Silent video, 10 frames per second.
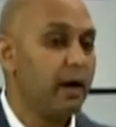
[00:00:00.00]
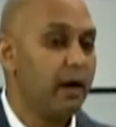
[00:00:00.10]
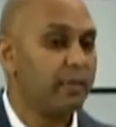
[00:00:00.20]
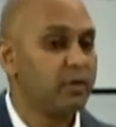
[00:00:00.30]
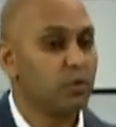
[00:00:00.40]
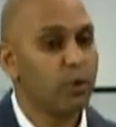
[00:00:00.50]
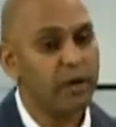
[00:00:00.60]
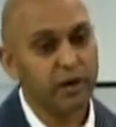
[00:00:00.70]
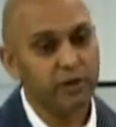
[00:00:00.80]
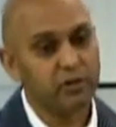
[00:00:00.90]
In 3
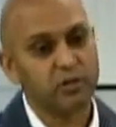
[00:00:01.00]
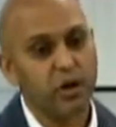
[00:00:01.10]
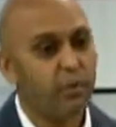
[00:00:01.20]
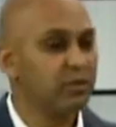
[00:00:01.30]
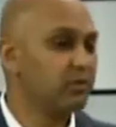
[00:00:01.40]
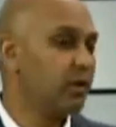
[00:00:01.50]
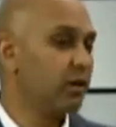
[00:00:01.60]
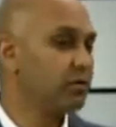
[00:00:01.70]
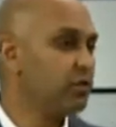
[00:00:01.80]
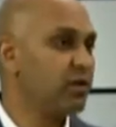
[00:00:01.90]
years, it's almost
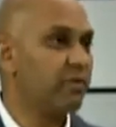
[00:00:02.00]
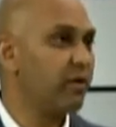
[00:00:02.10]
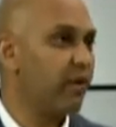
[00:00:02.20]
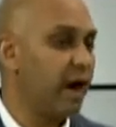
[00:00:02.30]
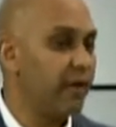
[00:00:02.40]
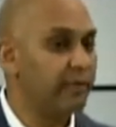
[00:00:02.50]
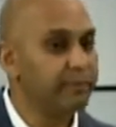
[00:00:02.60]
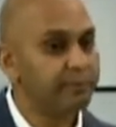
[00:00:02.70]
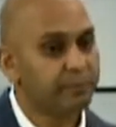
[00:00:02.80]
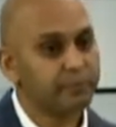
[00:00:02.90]
$275,000,
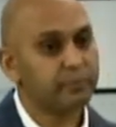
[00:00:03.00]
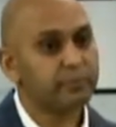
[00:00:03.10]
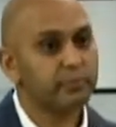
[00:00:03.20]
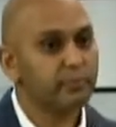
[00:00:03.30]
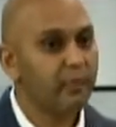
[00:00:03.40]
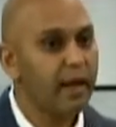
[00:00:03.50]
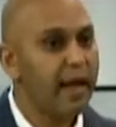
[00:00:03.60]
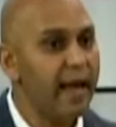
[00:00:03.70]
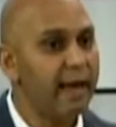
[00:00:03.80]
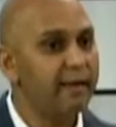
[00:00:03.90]

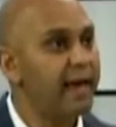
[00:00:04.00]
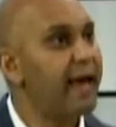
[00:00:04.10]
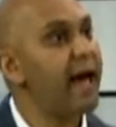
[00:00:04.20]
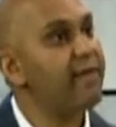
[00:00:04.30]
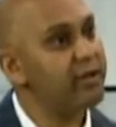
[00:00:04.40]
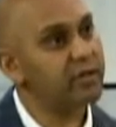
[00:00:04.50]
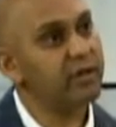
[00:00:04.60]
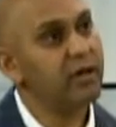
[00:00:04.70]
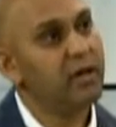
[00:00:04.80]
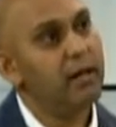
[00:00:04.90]
and they haven't.
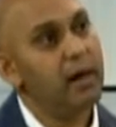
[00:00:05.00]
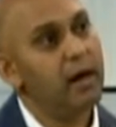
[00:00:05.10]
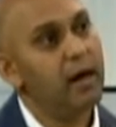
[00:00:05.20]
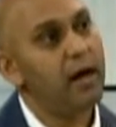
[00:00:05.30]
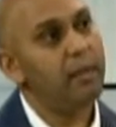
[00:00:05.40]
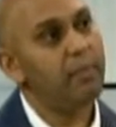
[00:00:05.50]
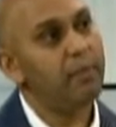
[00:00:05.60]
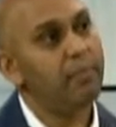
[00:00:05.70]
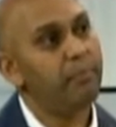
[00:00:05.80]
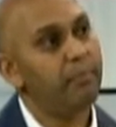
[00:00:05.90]

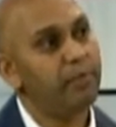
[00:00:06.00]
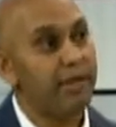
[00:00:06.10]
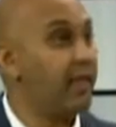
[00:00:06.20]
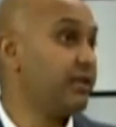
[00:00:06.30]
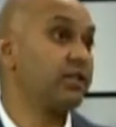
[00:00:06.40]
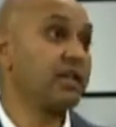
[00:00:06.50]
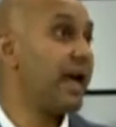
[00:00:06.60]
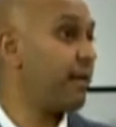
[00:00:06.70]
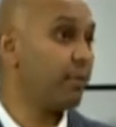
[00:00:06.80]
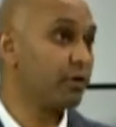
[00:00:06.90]
They just
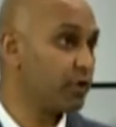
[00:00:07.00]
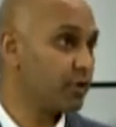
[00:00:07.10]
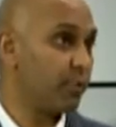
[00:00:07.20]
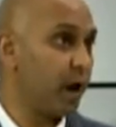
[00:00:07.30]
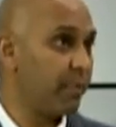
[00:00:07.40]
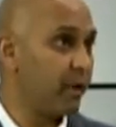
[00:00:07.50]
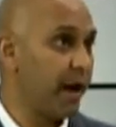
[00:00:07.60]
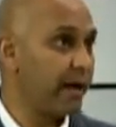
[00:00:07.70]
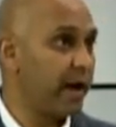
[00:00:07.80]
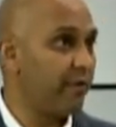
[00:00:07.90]
can't purchase the property
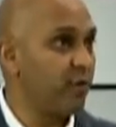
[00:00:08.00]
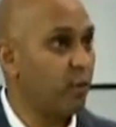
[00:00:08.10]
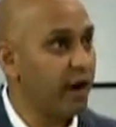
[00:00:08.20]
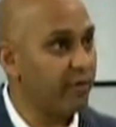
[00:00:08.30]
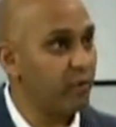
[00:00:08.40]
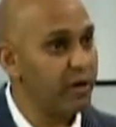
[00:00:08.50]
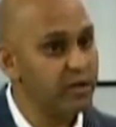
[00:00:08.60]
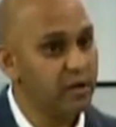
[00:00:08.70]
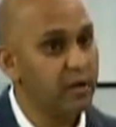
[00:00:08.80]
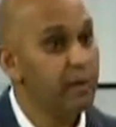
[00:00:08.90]
right now for whatever
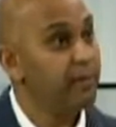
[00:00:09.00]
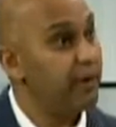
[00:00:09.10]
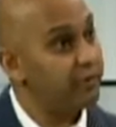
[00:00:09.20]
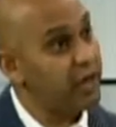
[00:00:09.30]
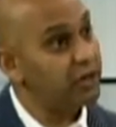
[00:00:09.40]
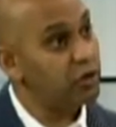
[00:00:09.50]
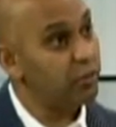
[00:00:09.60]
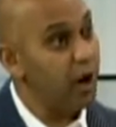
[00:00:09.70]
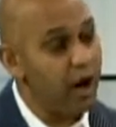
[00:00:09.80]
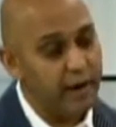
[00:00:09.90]
reason. They've changed their
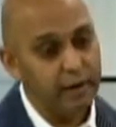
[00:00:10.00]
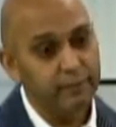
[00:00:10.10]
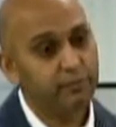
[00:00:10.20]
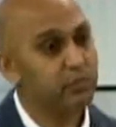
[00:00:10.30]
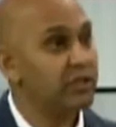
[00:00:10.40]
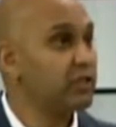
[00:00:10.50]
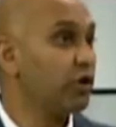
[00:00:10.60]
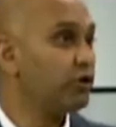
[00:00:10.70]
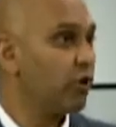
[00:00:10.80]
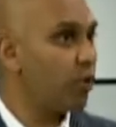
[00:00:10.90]
mind. They still
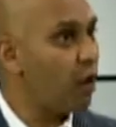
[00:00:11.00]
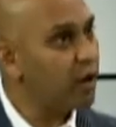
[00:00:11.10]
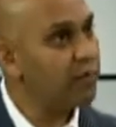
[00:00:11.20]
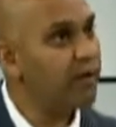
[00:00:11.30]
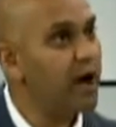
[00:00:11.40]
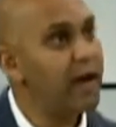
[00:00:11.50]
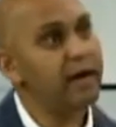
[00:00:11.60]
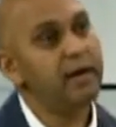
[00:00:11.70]
don't qualify.